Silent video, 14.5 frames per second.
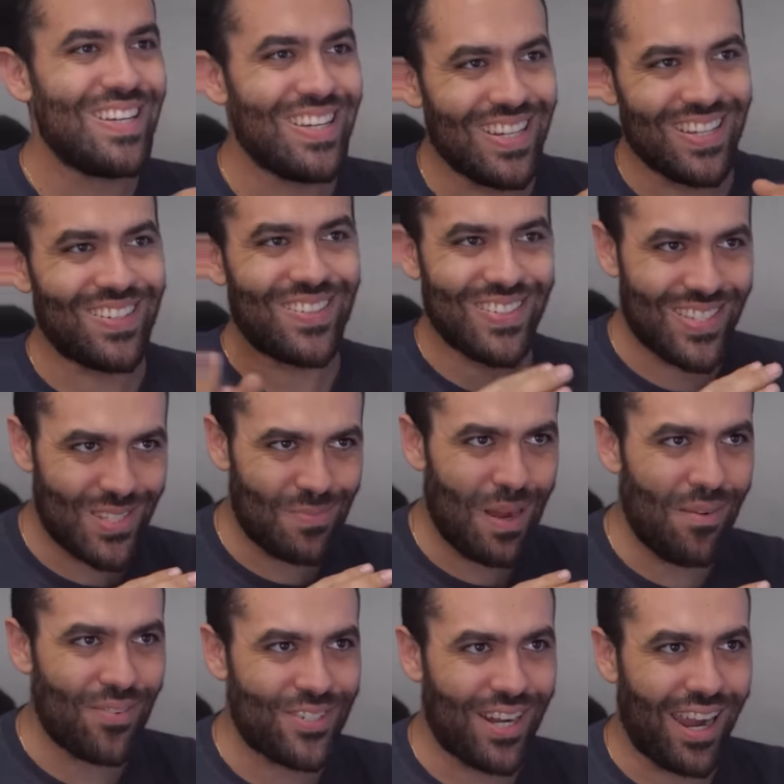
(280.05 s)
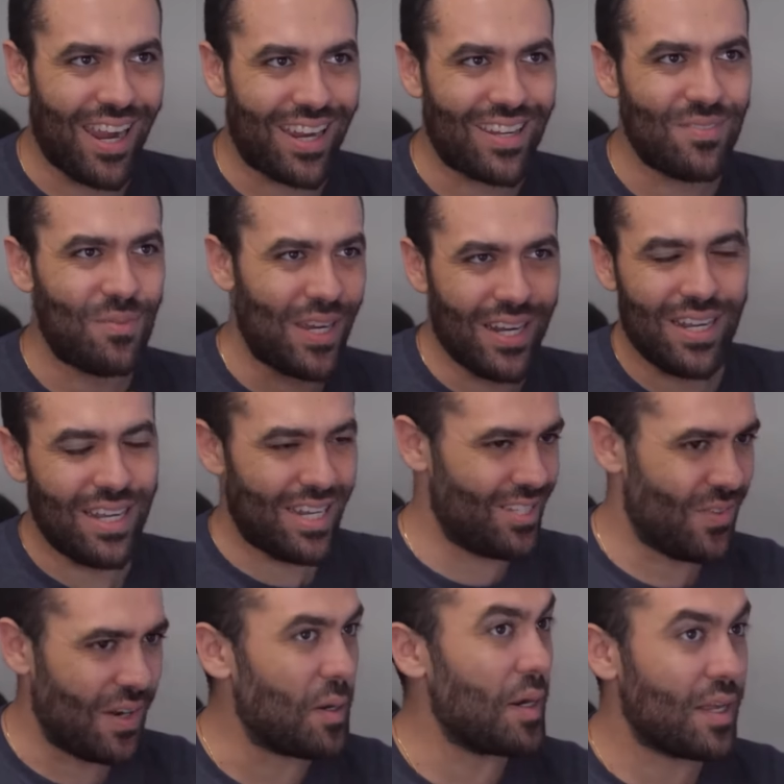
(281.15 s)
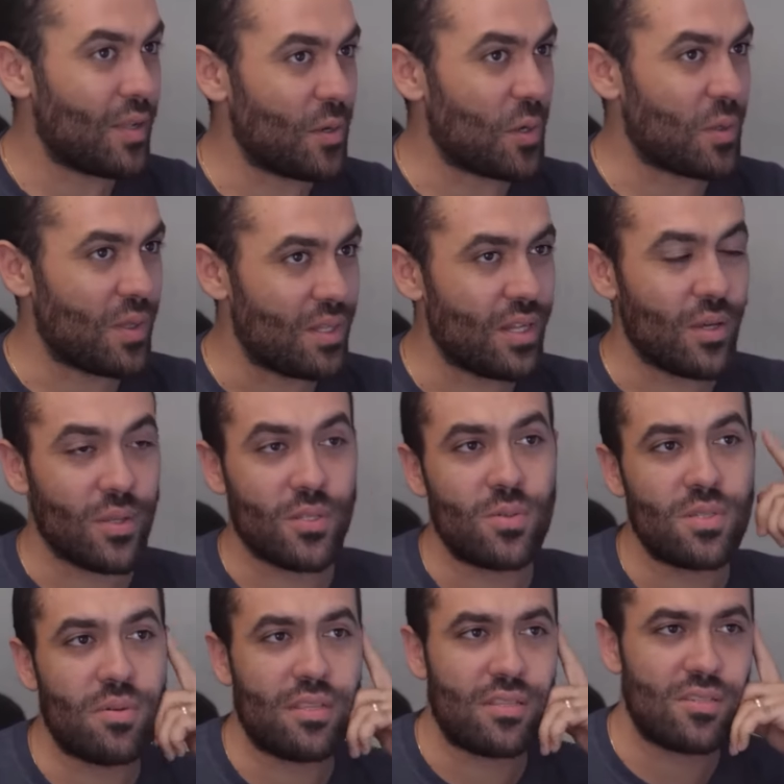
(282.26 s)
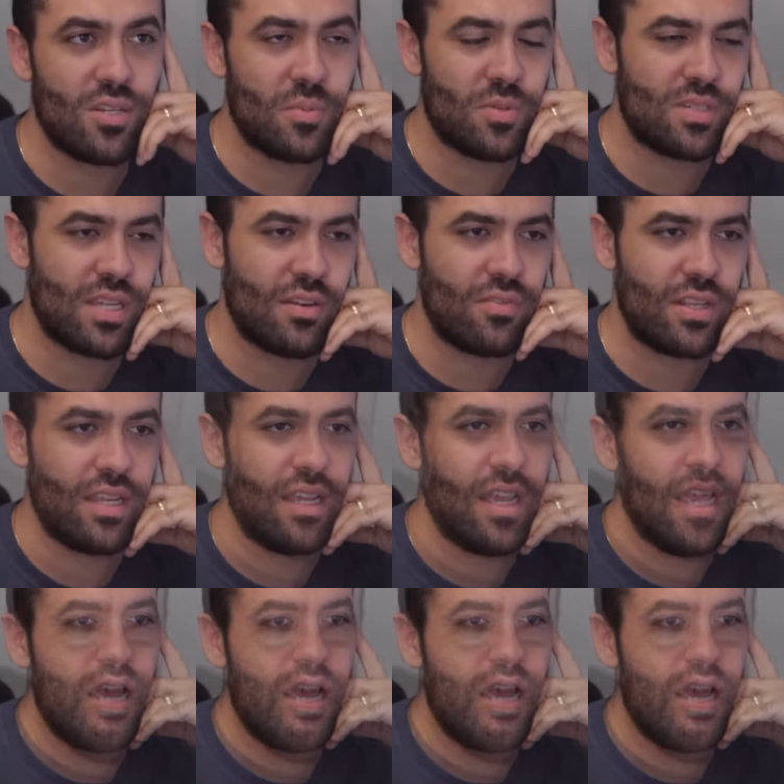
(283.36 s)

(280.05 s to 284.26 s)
It was the jack, but it's very clear that no, this was about the super safety.